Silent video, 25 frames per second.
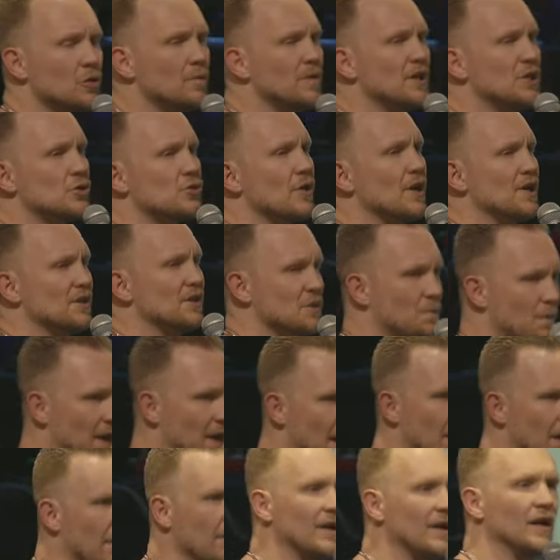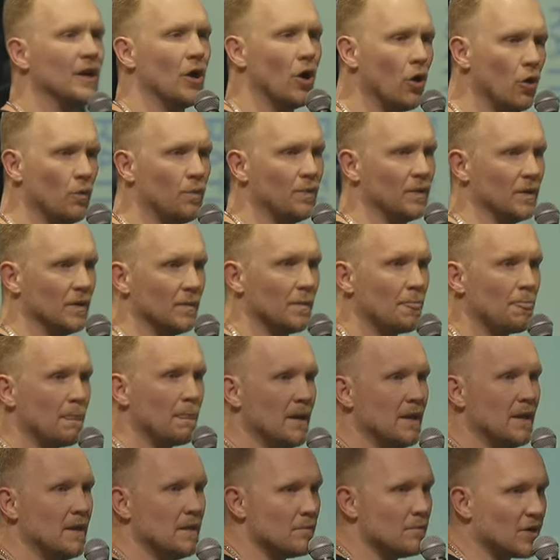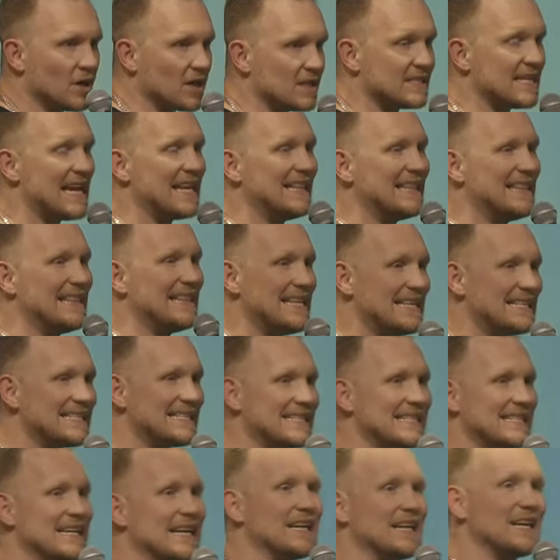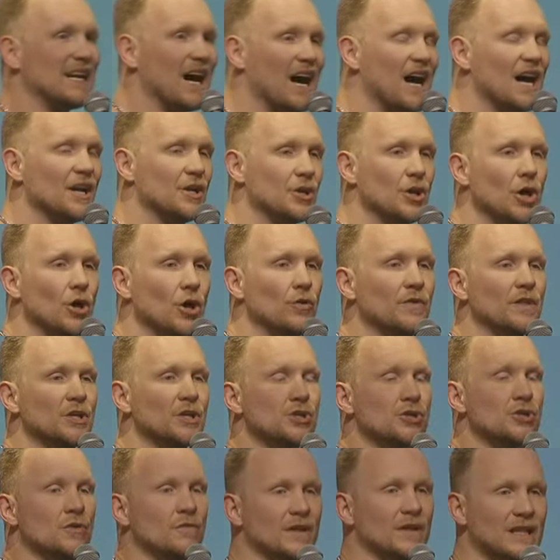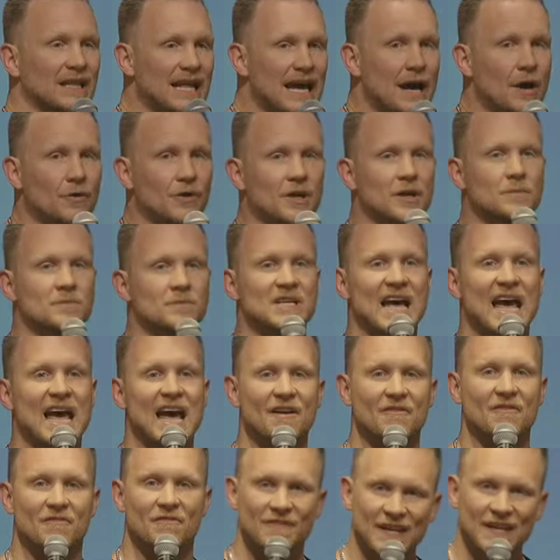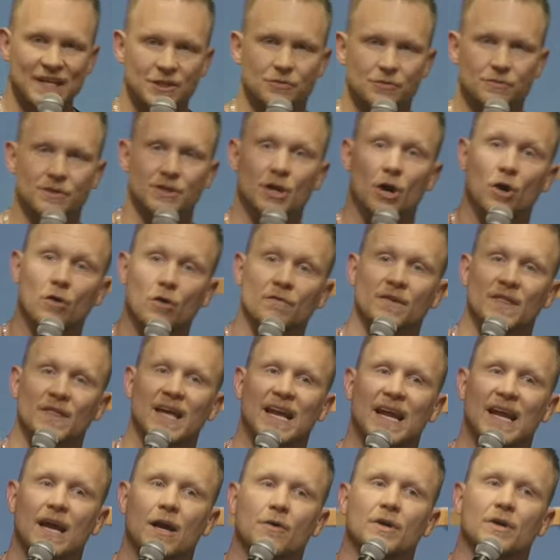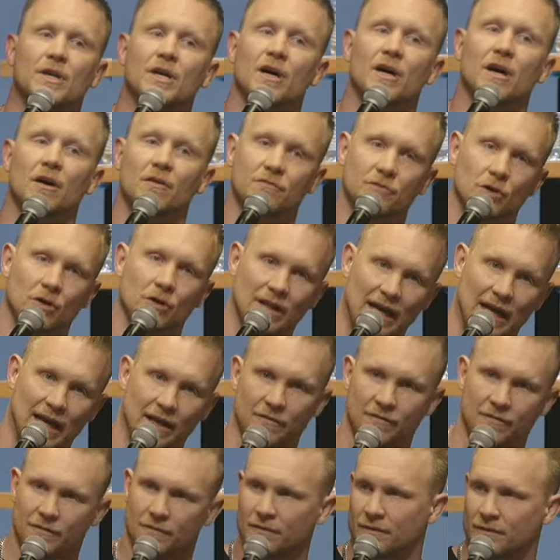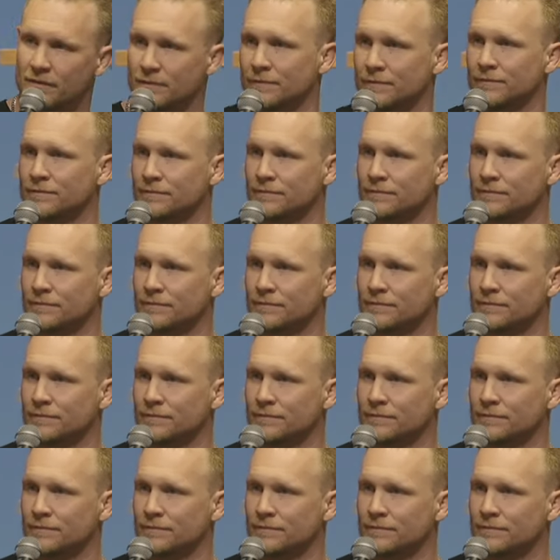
to be transparent and open because that lets God know that you've allowed him to have victory over that area of your life.